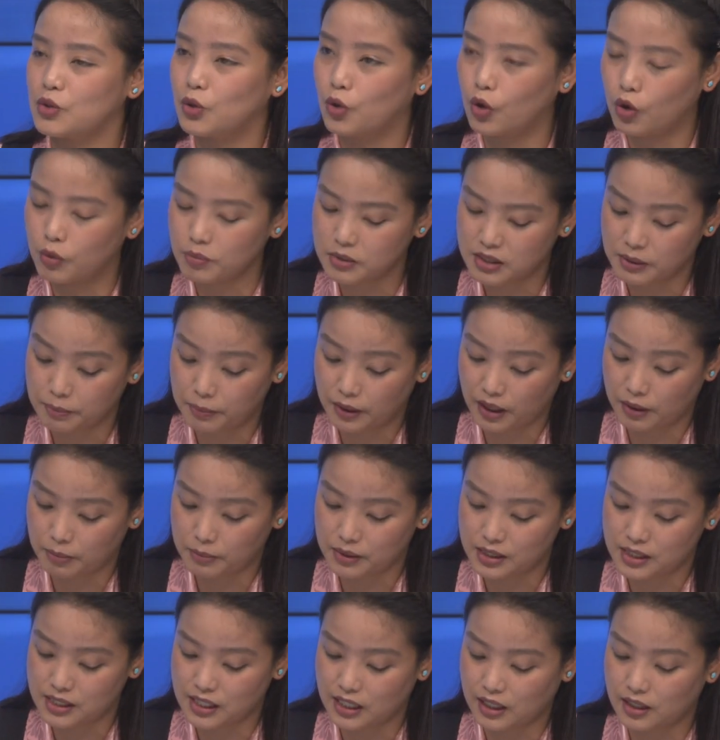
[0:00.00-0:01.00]
Home
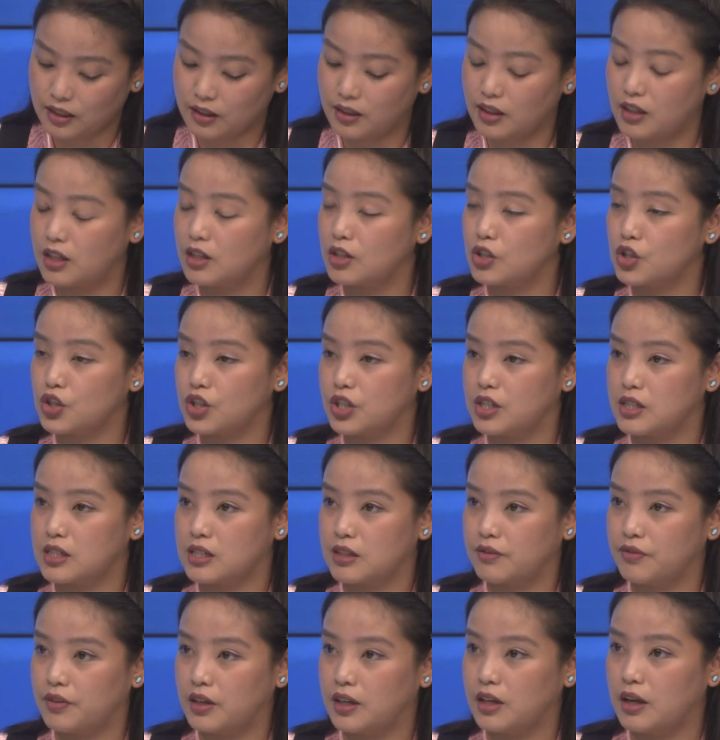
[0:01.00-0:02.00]
Department taking the
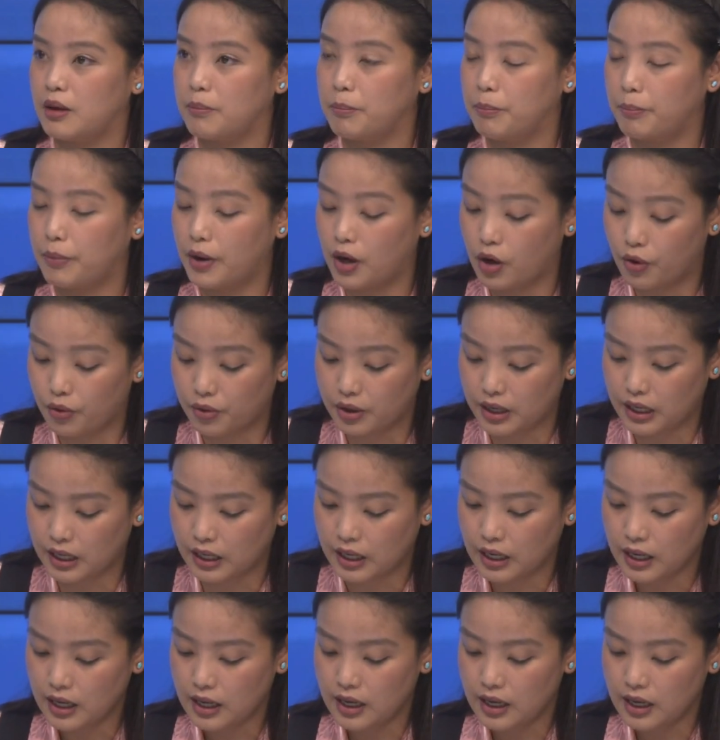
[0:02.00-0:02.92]
initiative in empowering